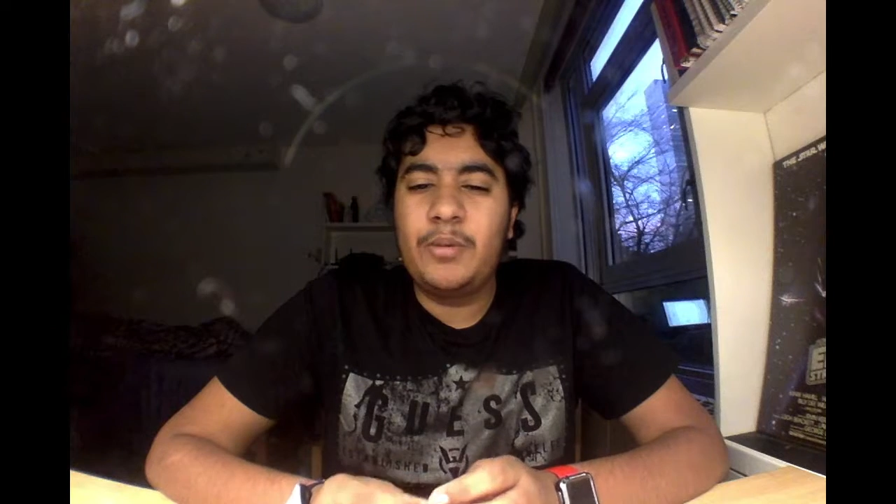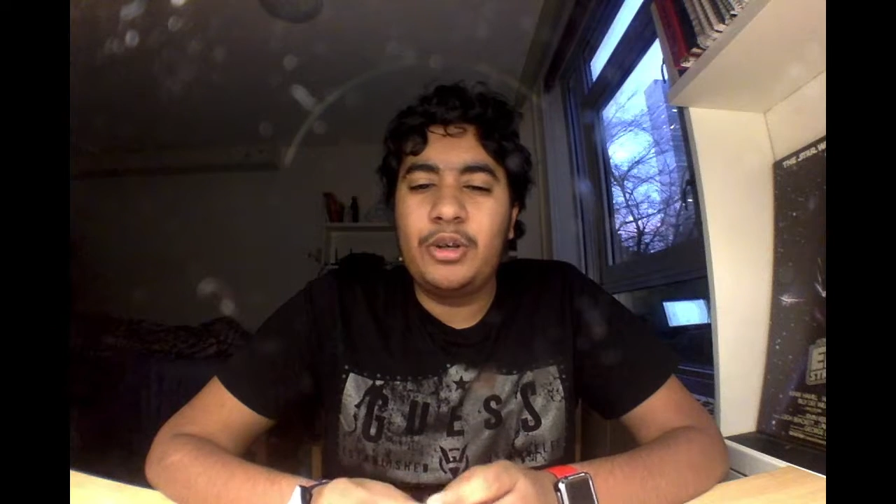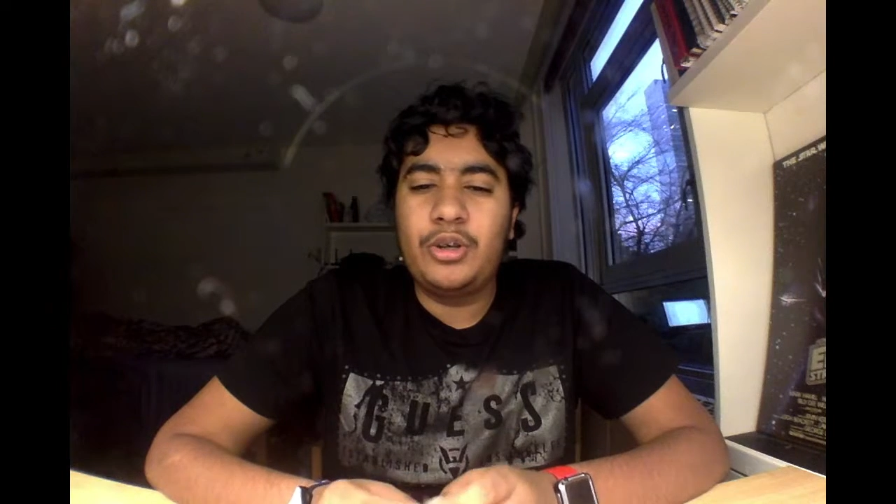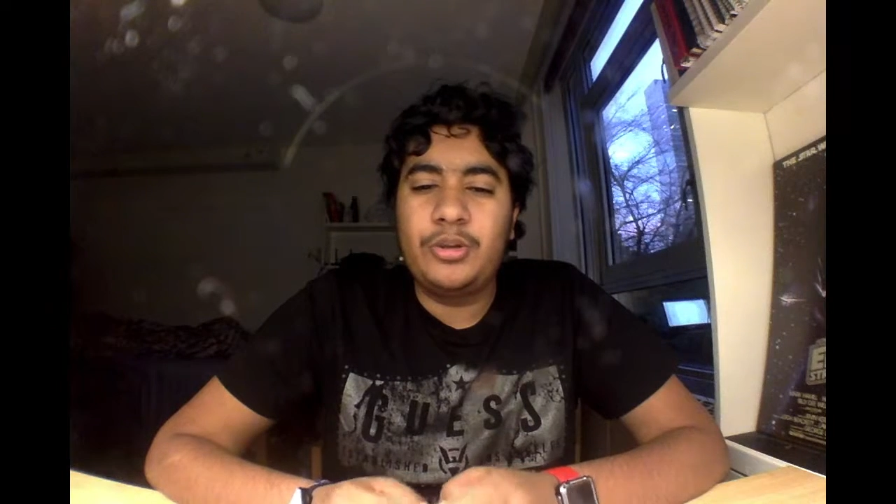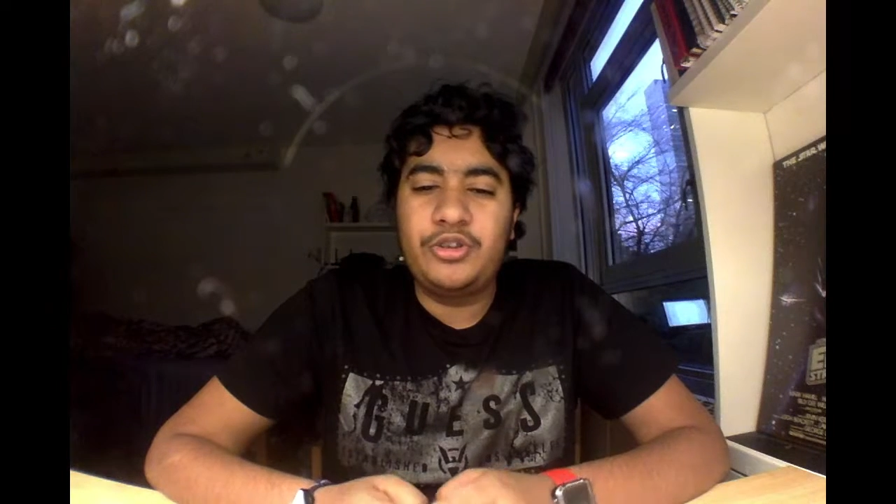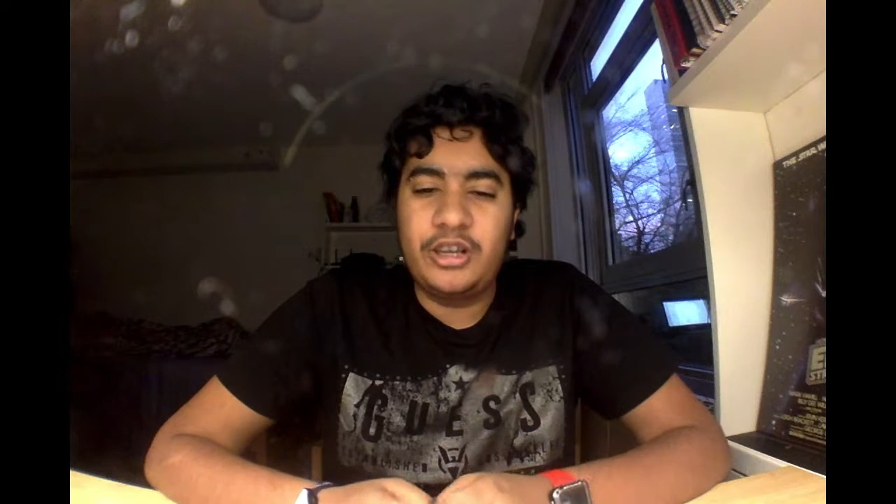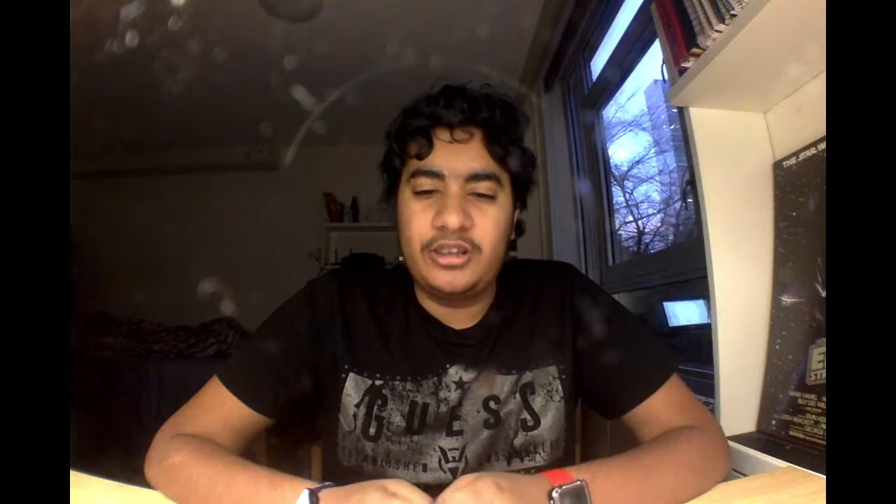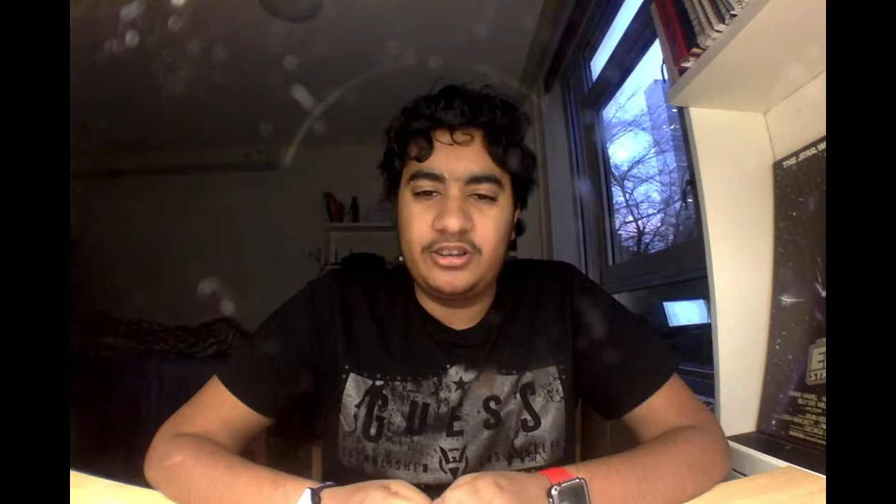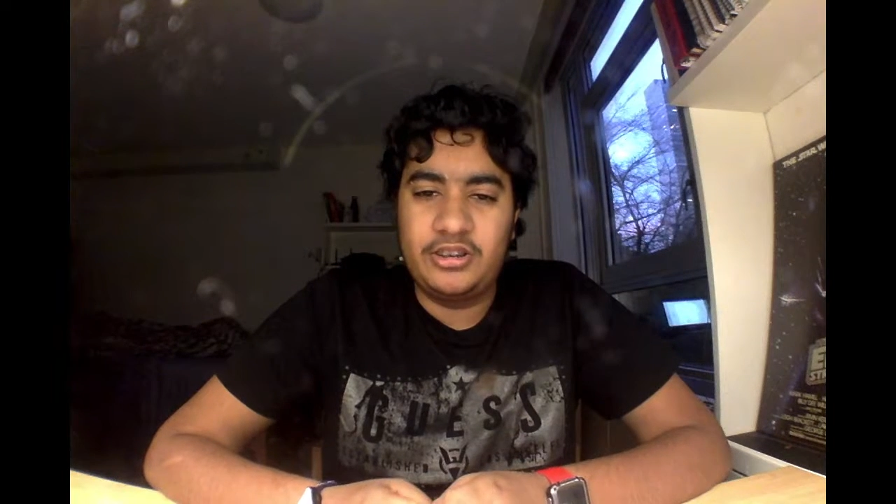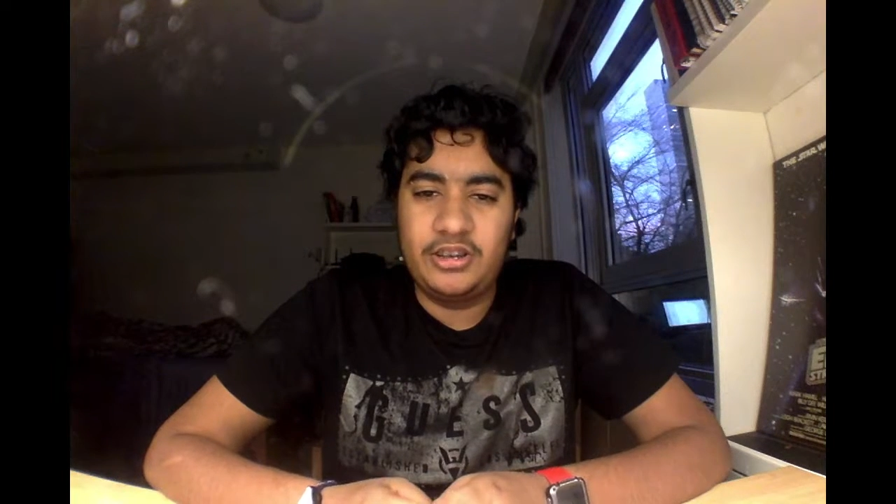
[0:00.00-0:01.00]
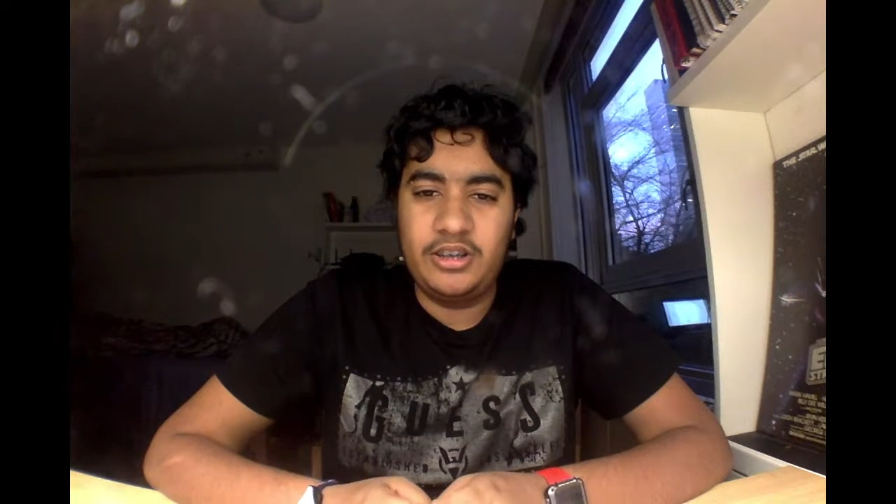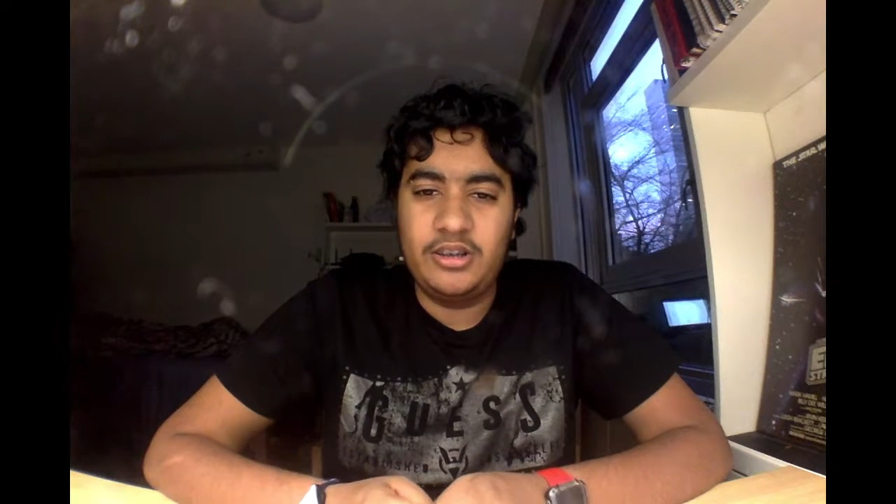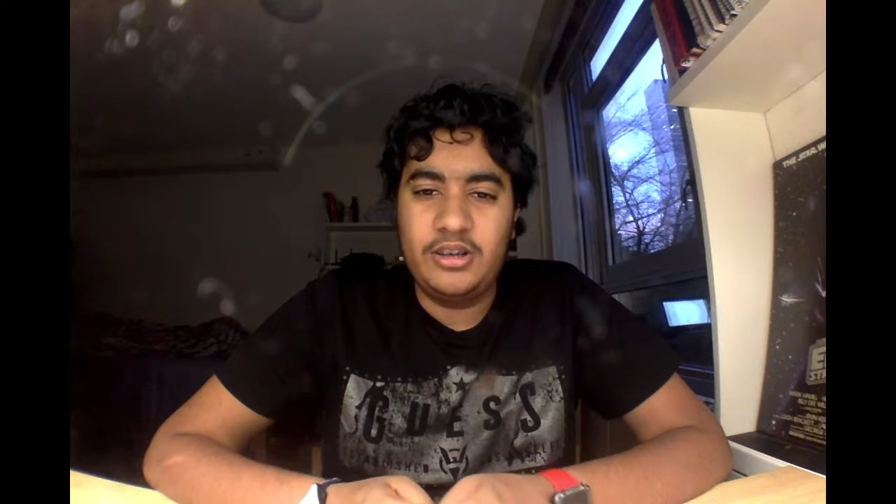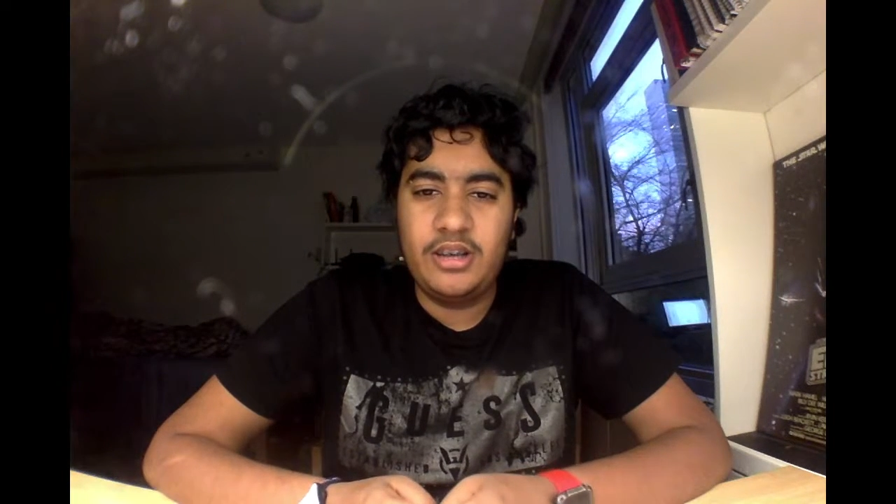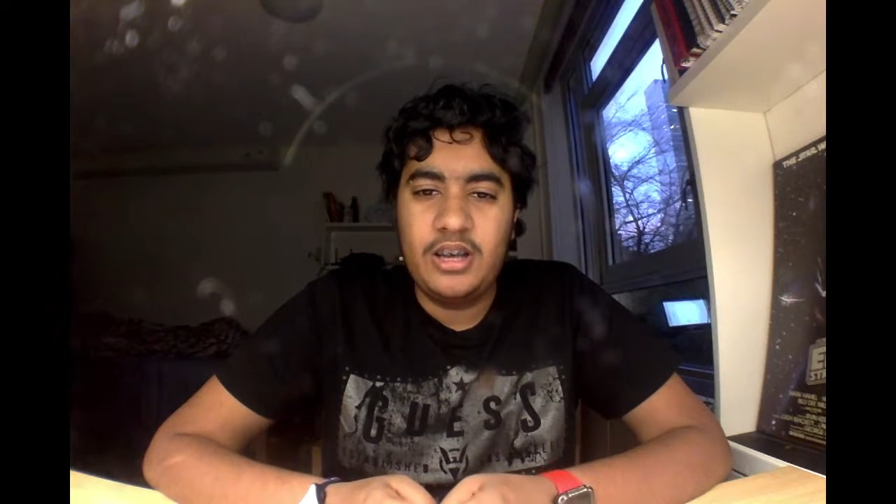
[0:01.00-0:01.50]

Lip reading: want to address here.